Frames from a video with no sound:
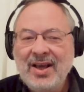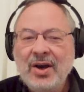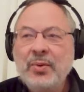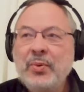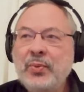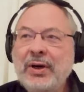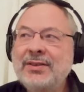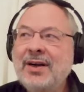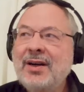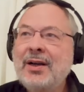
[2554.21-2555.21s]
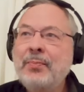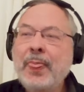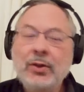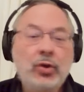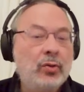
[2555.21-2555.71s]
No,
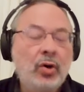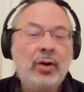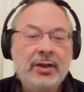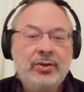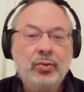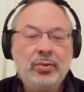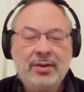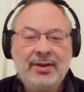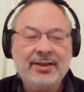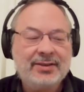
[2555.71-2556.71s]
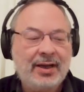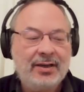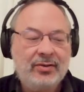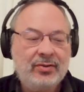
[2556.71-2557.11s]
I do. Yes, I